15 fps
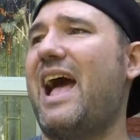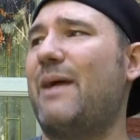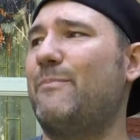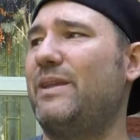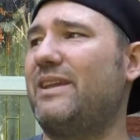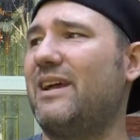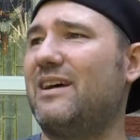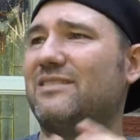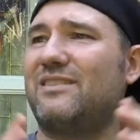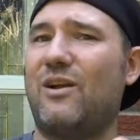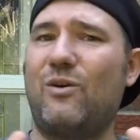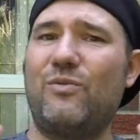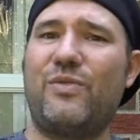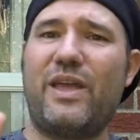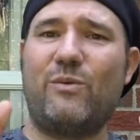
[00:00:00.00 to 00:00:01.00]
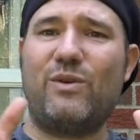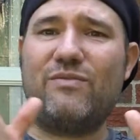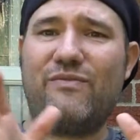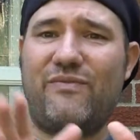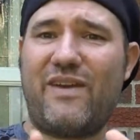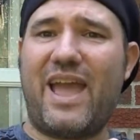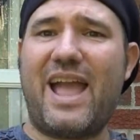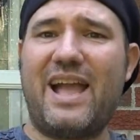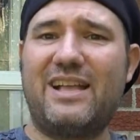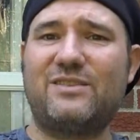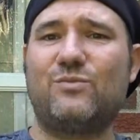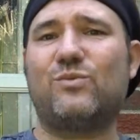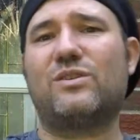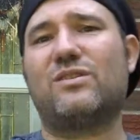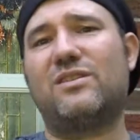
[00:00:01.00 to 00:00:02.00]
because the whole thing with
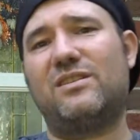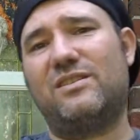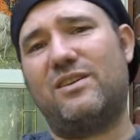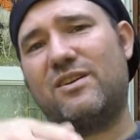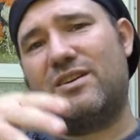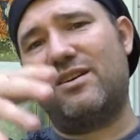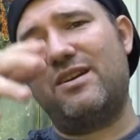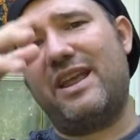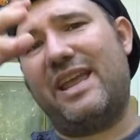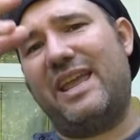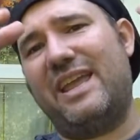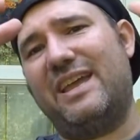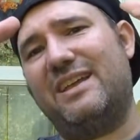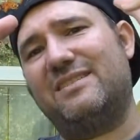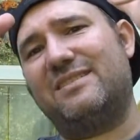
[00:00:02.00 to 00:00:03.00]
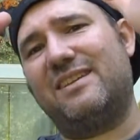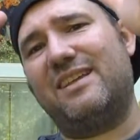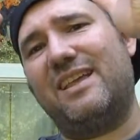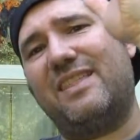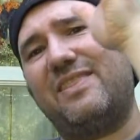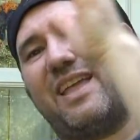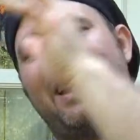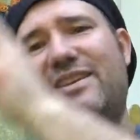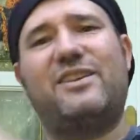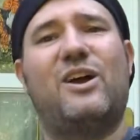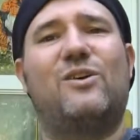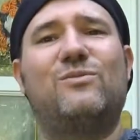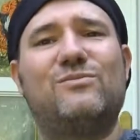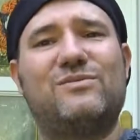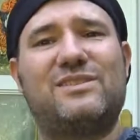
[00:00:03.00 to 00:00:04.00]
fads, we're going to learn, is they
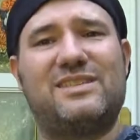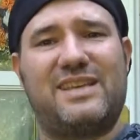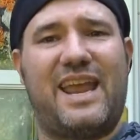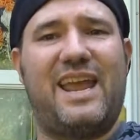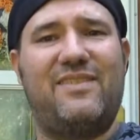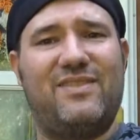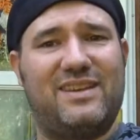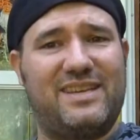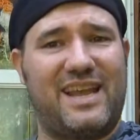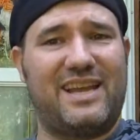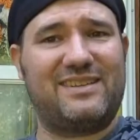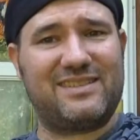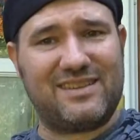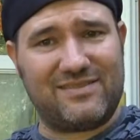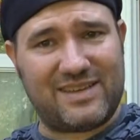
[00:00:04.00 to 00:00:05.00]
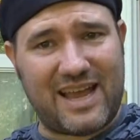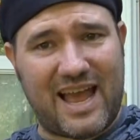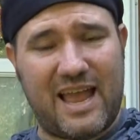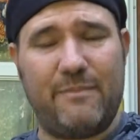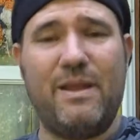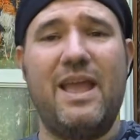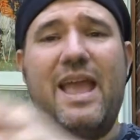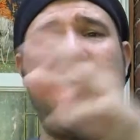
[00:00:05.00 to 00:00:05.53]
don't stand the test of time.